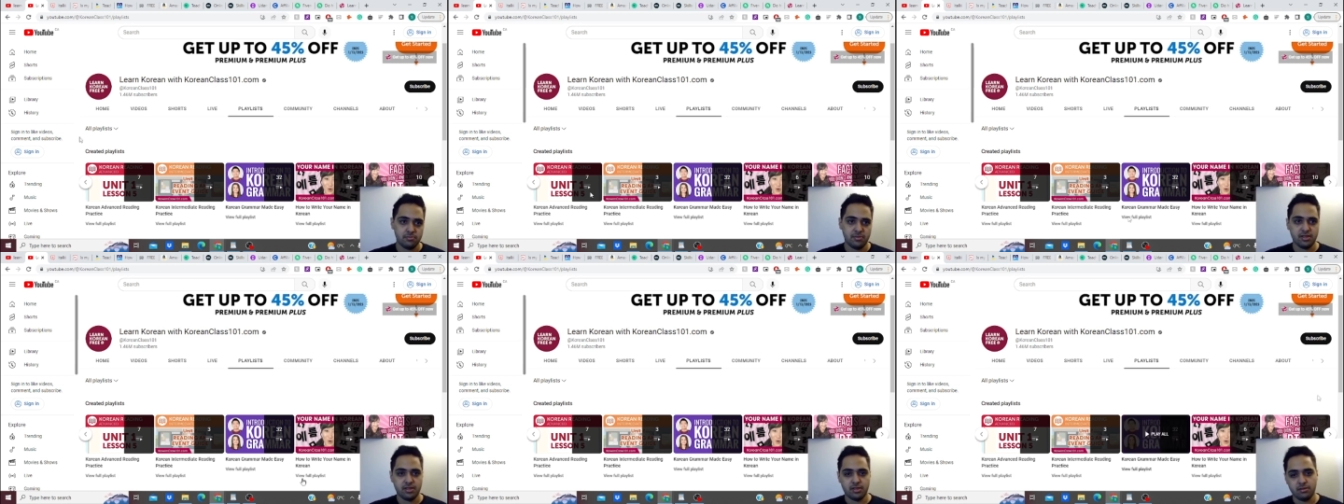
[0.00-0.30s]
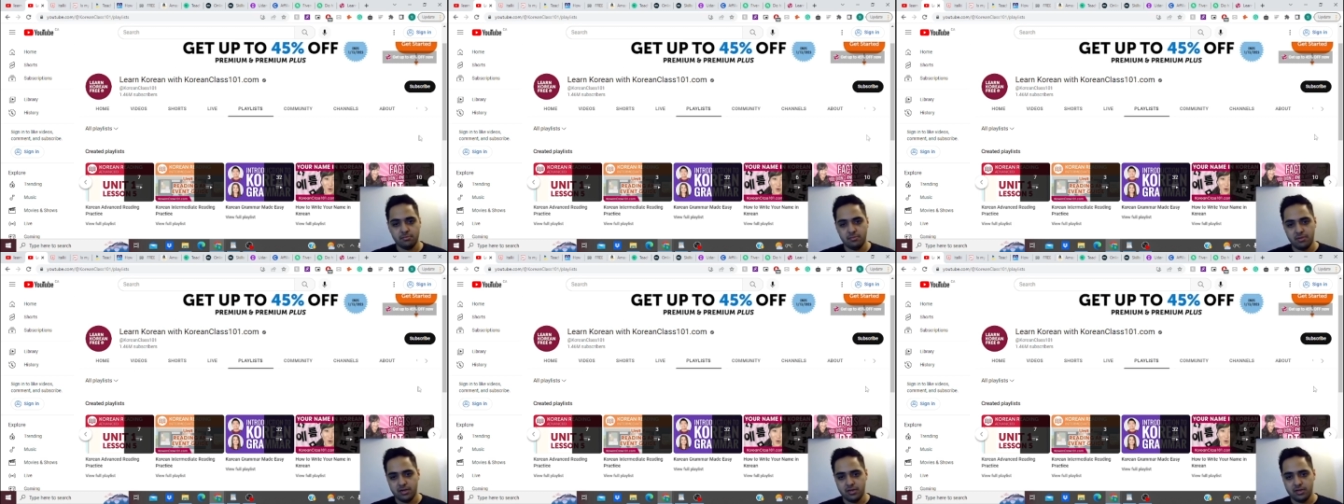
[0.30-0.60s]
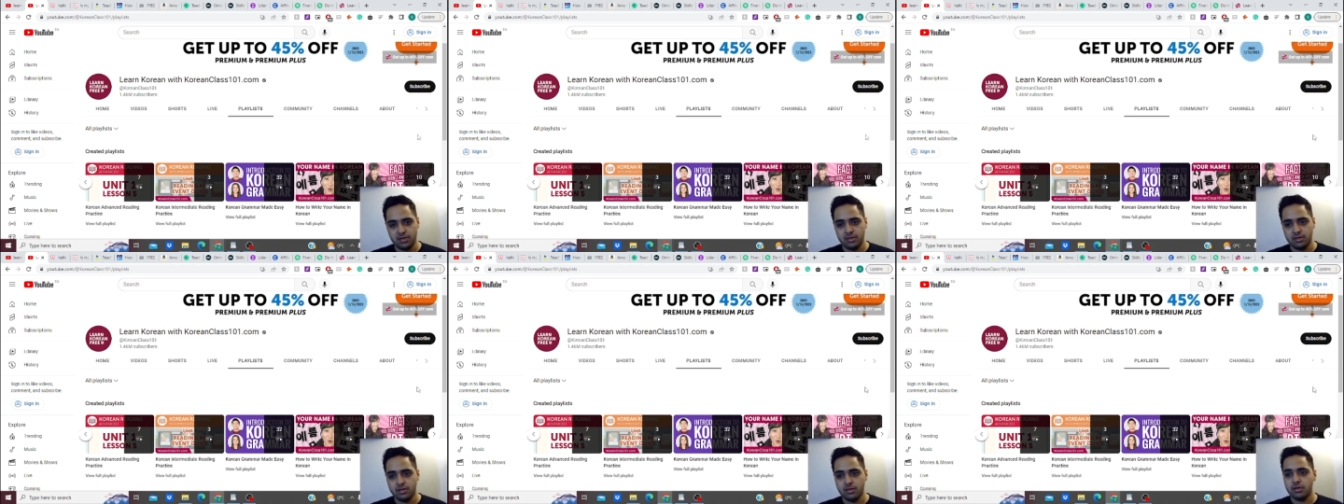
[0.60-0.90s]
making
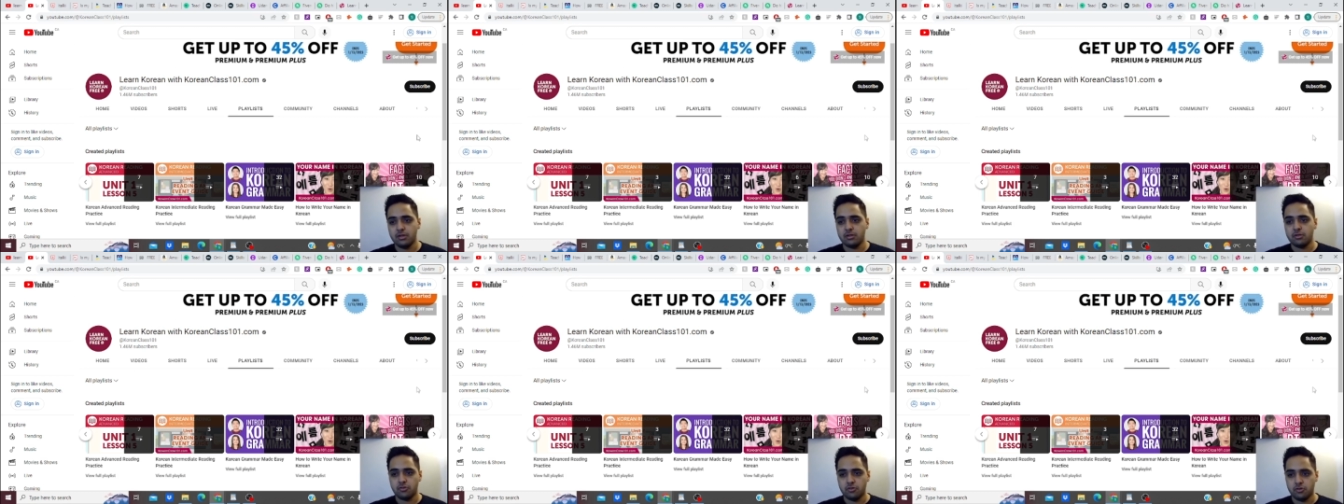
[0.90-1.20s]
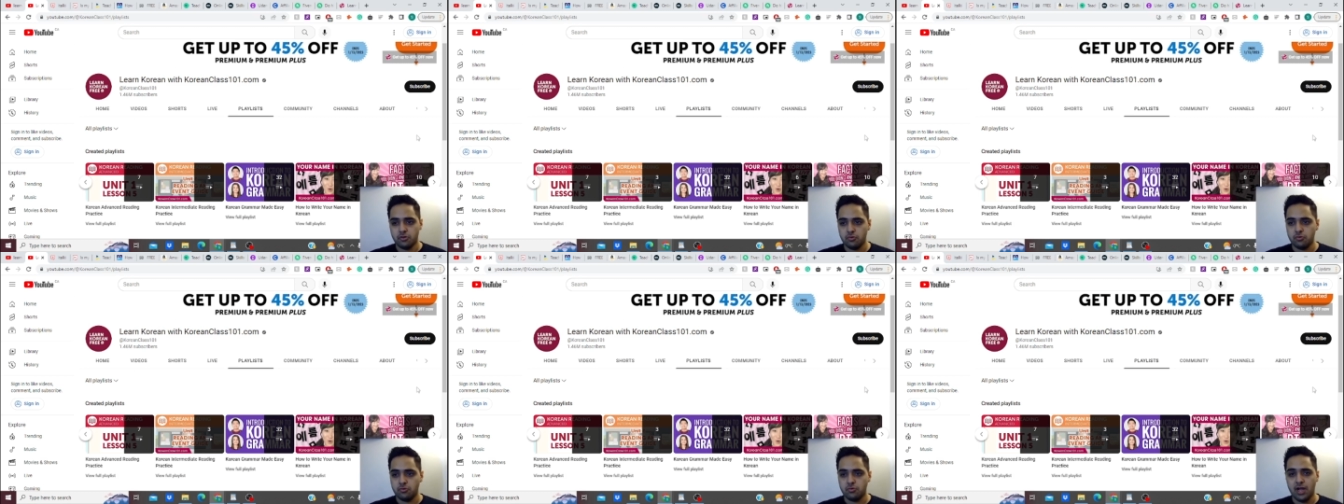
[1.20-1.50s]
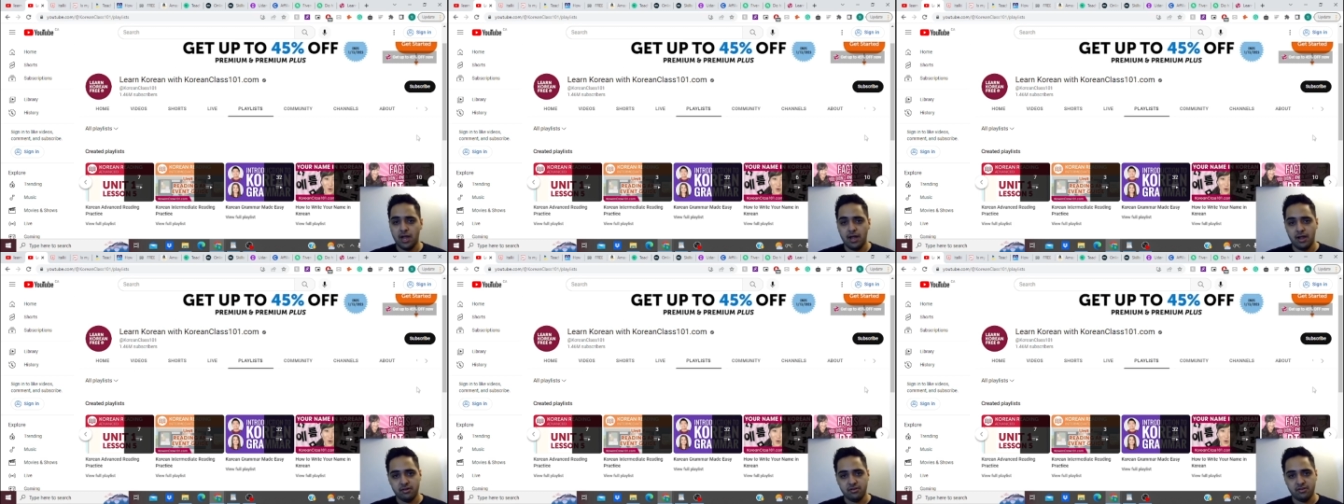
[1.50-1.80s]
money through
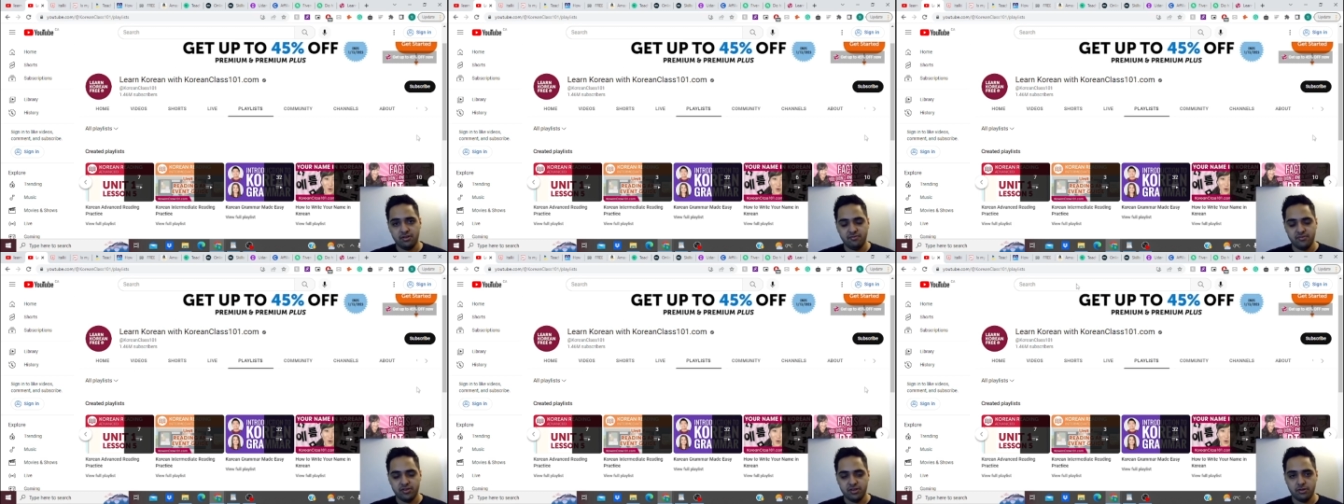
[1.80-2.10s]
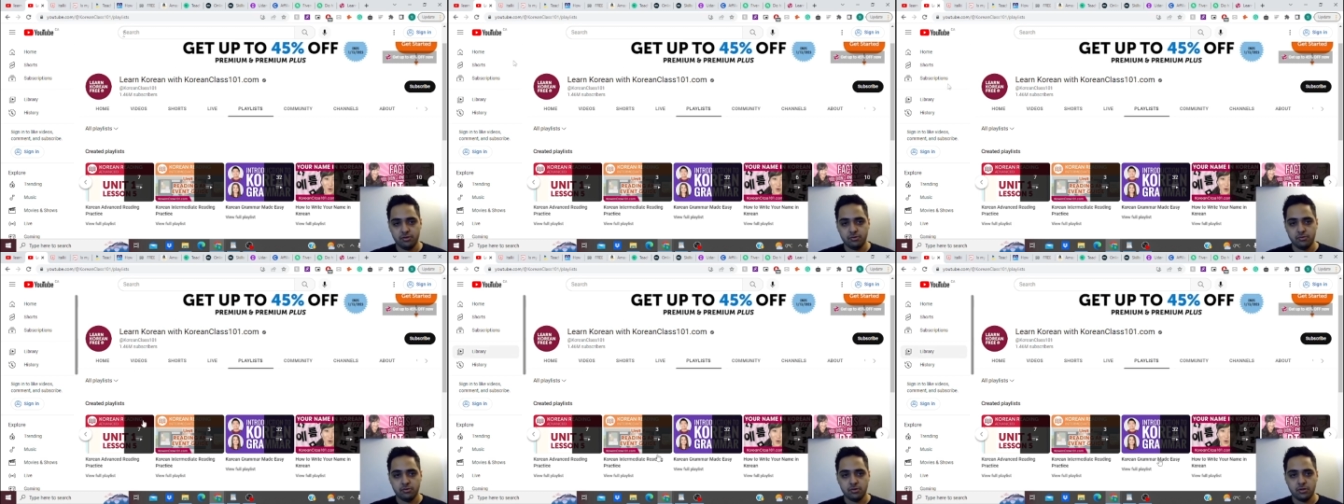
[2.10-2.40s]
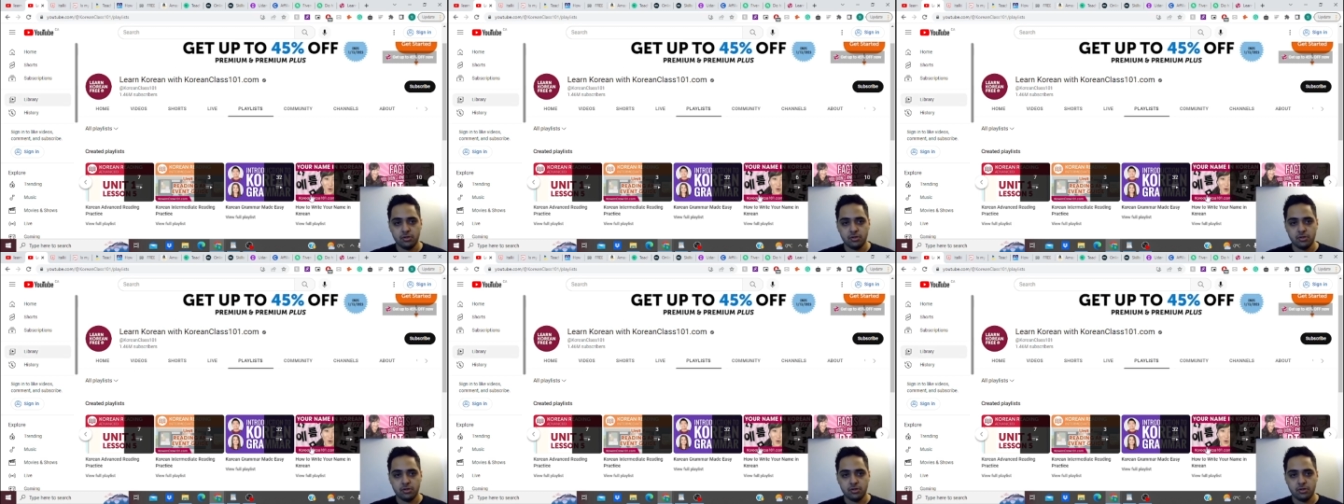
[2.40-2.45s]
ad revenue.